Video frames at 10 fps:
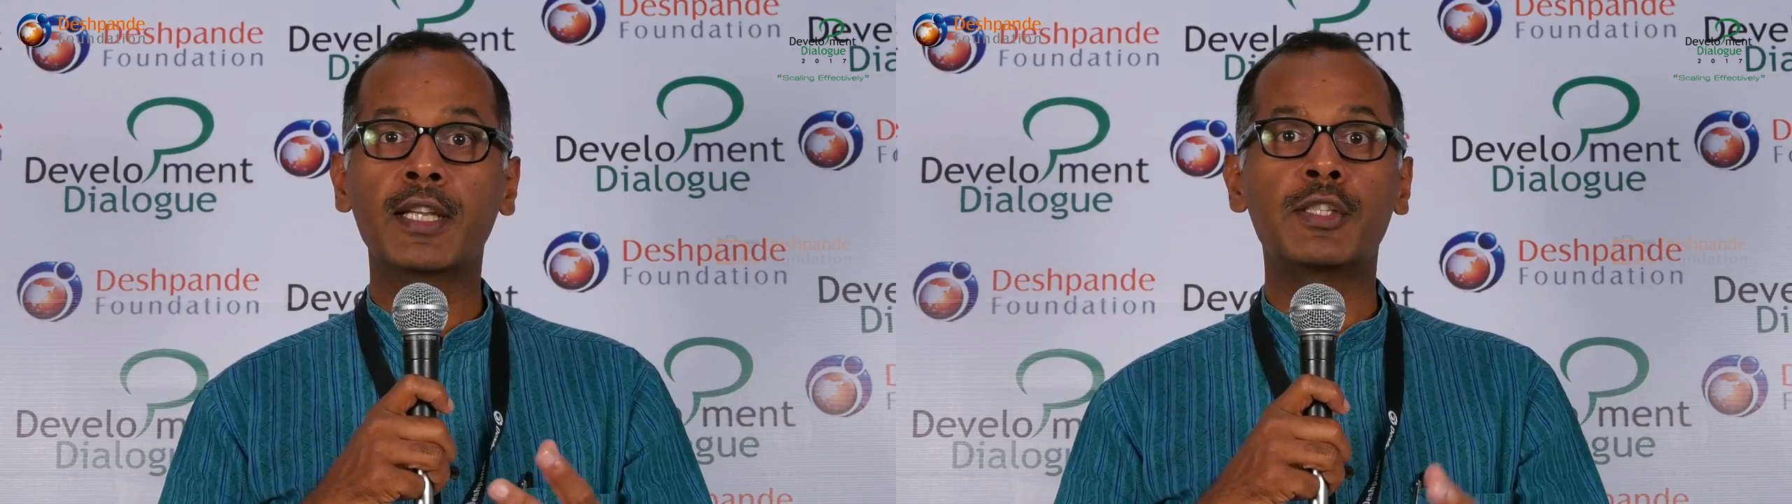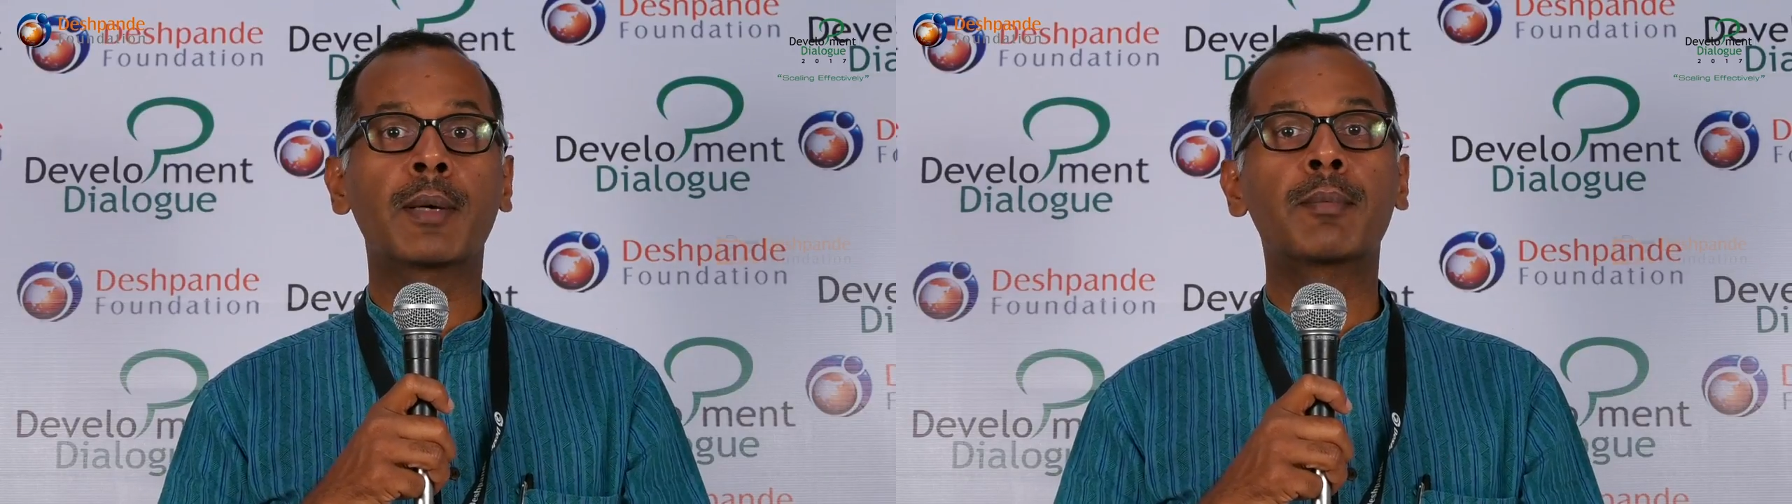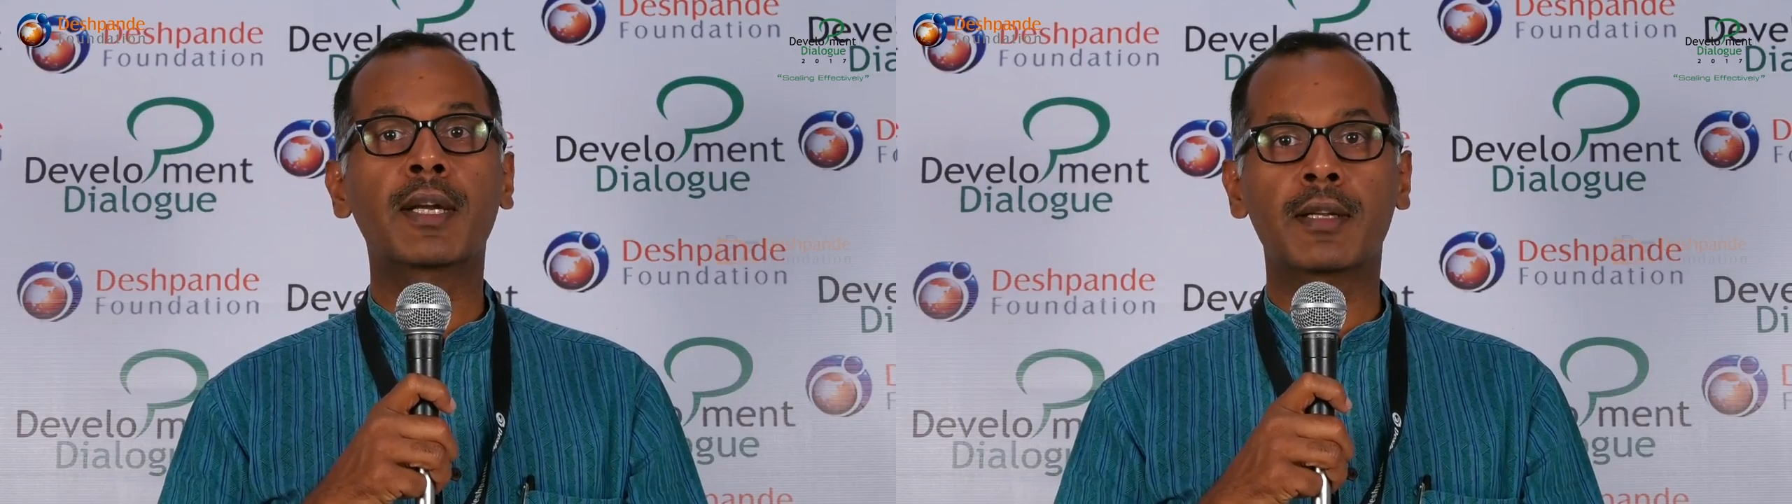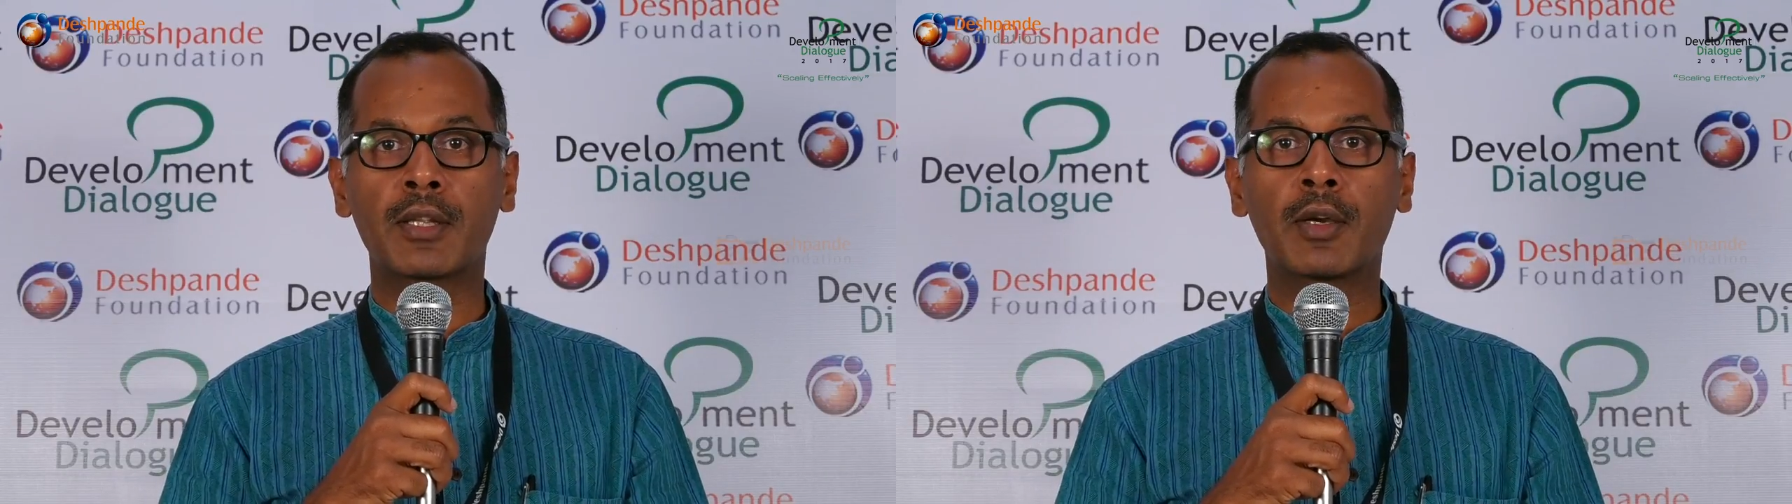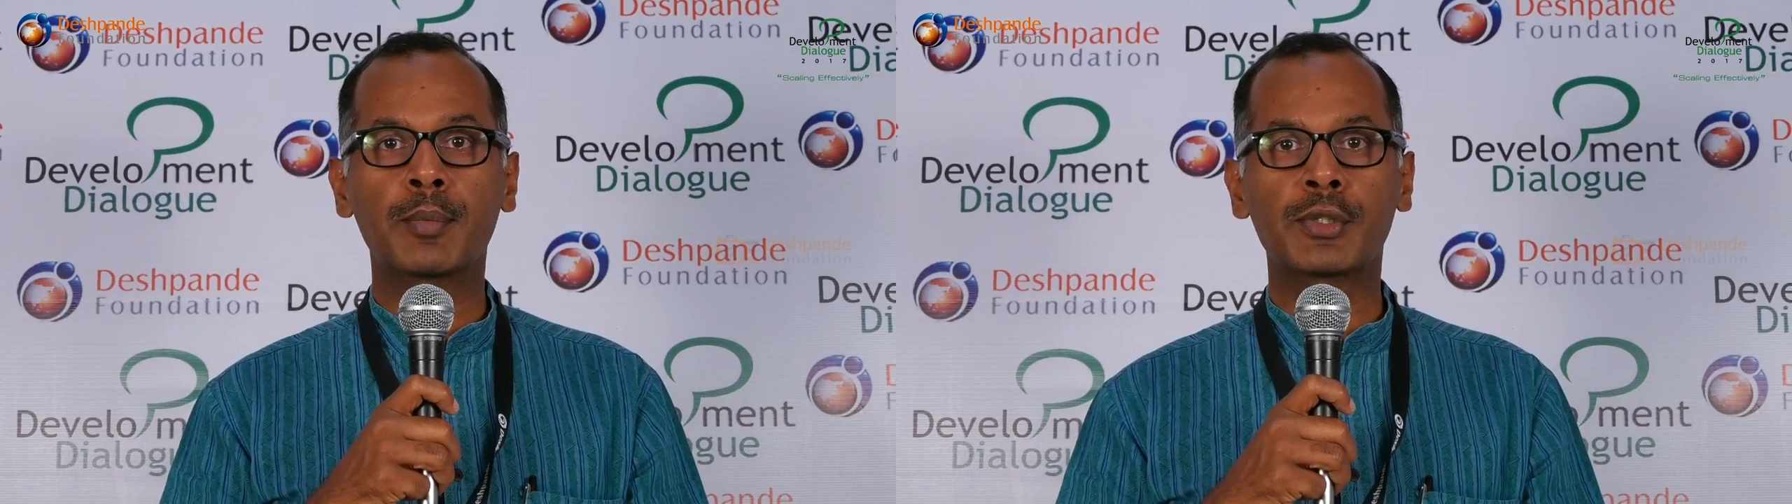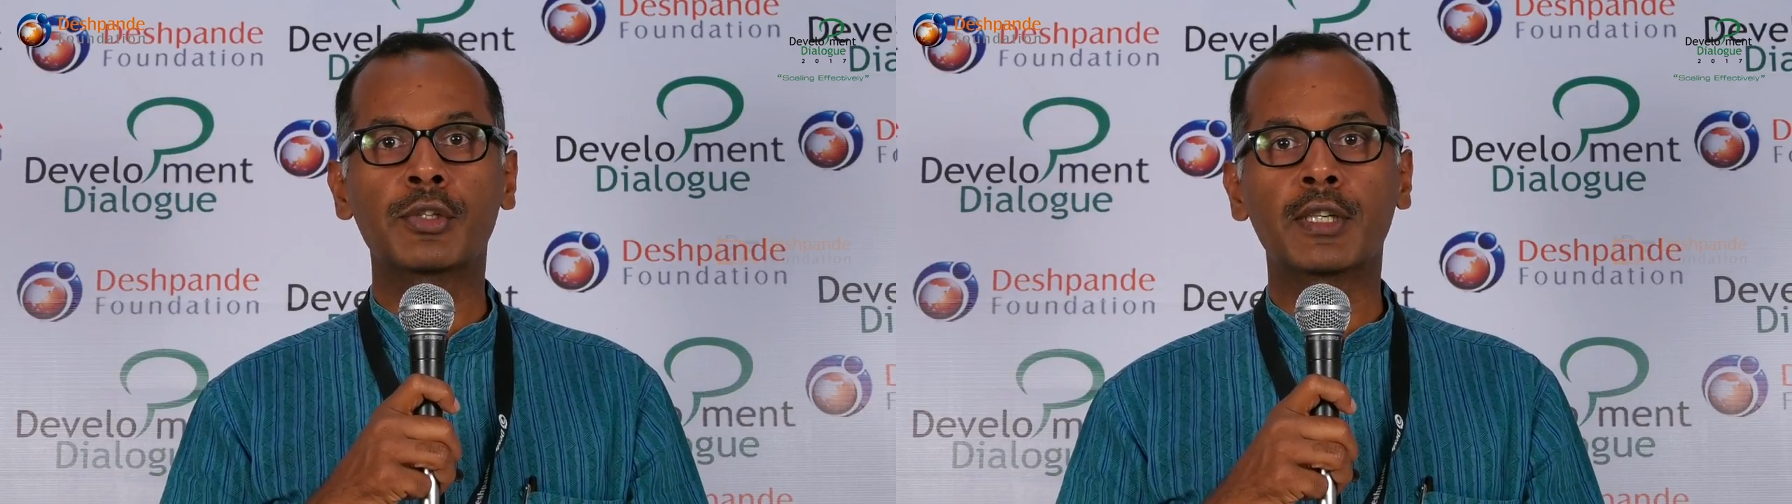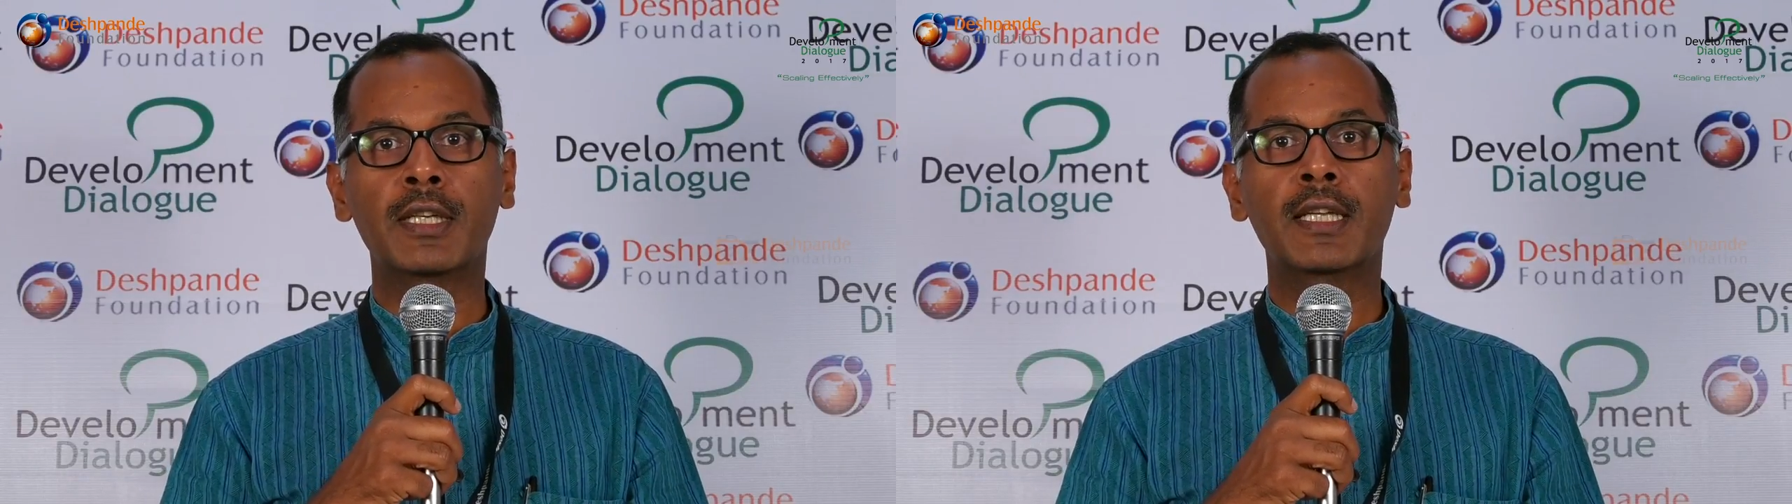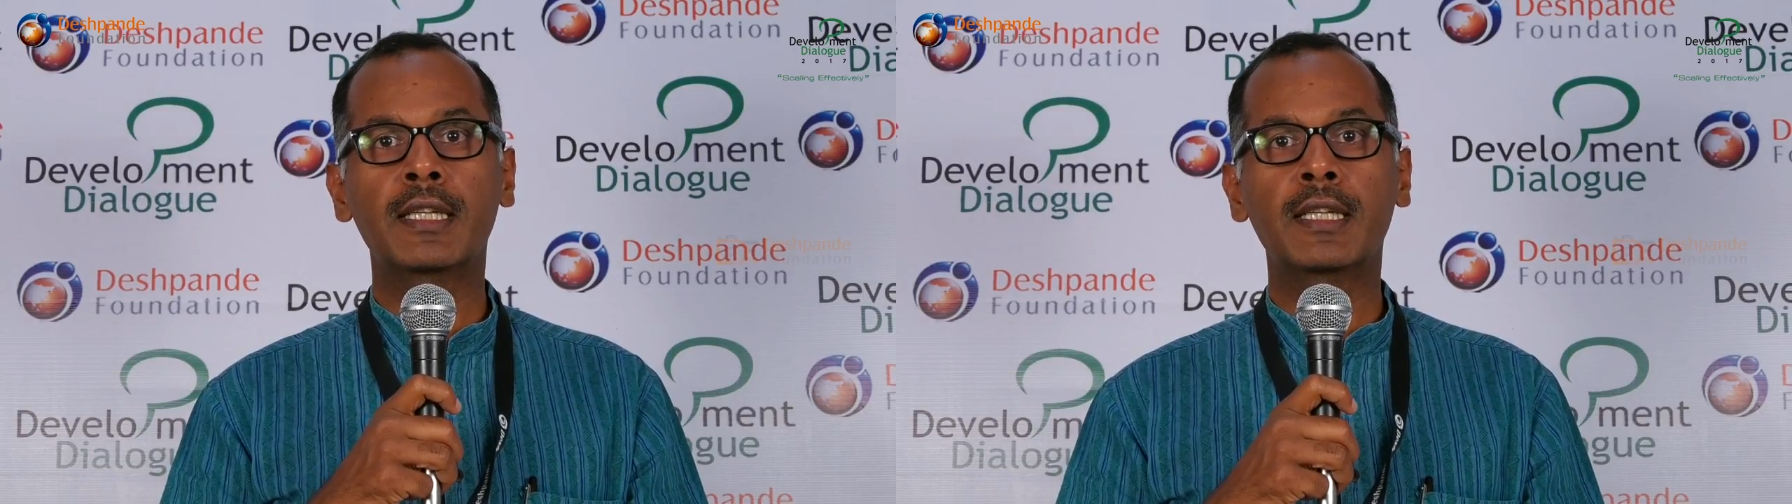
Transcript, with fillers: I jumped at the opportunity.